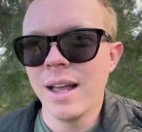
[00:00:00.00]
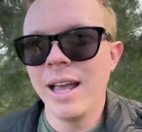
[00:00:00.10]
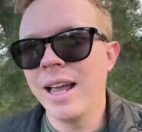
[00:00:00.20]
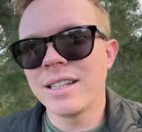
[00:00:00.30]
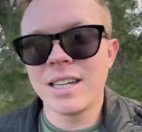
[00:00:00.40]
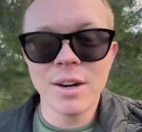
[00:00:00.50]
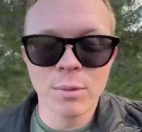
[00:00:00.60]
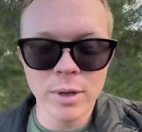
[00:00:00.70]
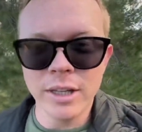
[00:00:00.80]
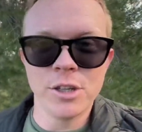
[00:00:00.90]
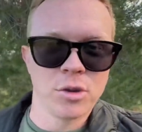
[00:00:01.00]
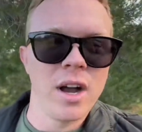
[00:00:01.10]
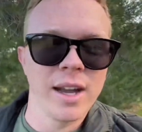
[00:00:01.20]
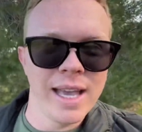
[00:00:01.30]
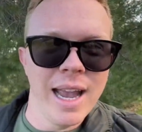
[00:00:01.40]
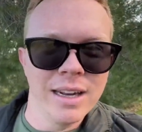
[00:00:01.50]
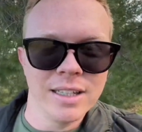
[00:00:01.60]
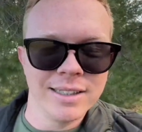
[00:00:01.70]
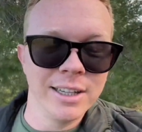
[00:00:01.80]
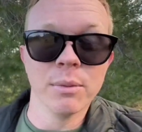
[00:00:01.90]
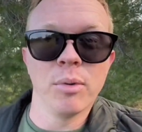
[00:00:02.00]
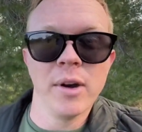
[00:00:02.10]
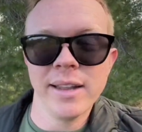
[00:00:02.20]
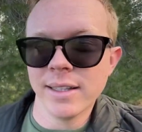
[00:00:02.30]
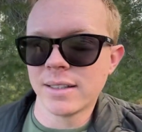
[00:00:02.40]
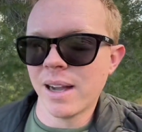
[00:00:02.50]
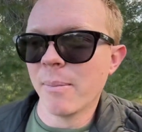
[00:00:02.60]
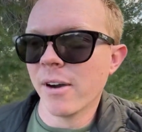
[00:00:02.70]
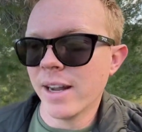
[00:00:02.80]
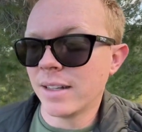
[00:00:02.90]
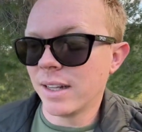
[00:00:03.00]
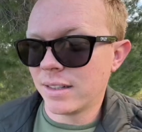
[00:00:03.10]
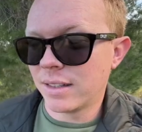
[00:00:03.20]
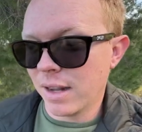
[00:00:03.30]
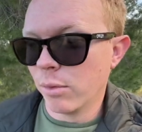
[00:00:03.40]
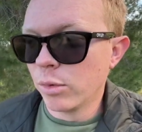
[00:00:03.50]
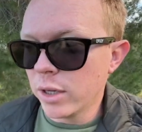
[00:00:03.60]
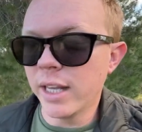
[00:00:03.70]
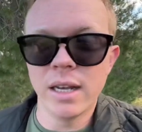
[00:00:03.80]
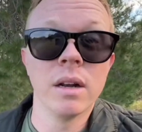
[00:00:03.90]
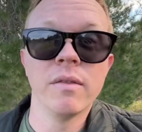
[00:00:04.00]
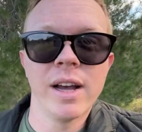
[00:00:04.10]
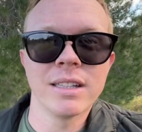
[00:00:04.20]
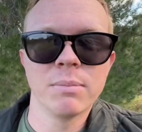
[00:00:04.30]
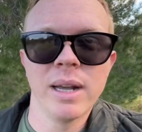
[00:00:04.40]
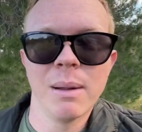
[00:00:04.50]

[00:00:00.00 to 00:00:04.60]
It's gonna really draw a gate to Cedar Point this summer. It's a really good investment.